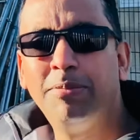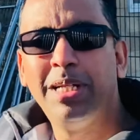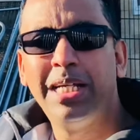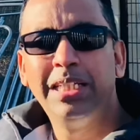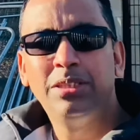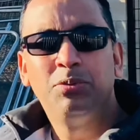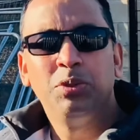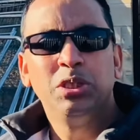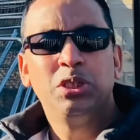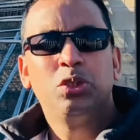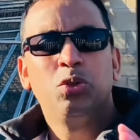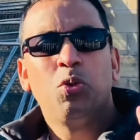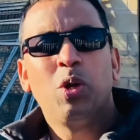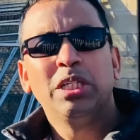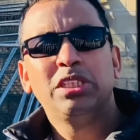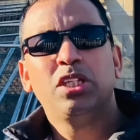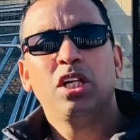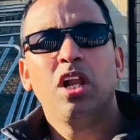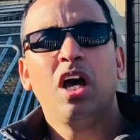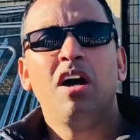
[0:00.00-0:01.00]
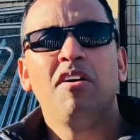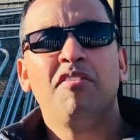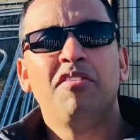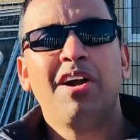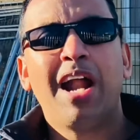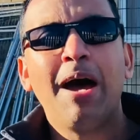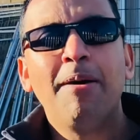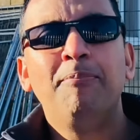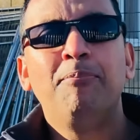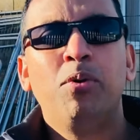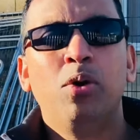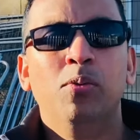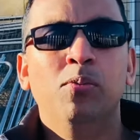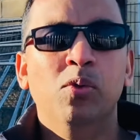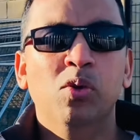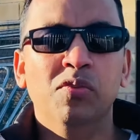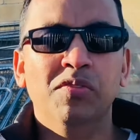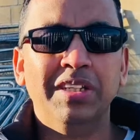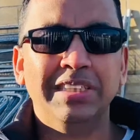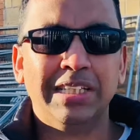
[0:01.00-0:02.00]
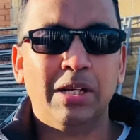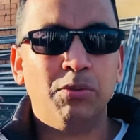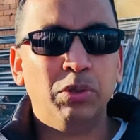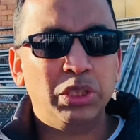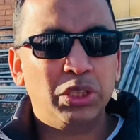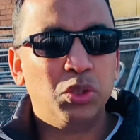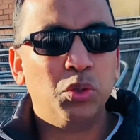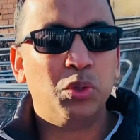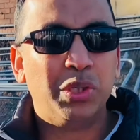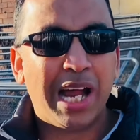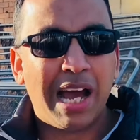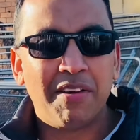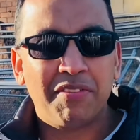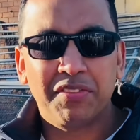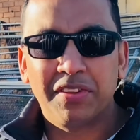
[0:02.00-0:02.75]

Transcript: days, we used to watch a lot of Rambo movies and we used to do daft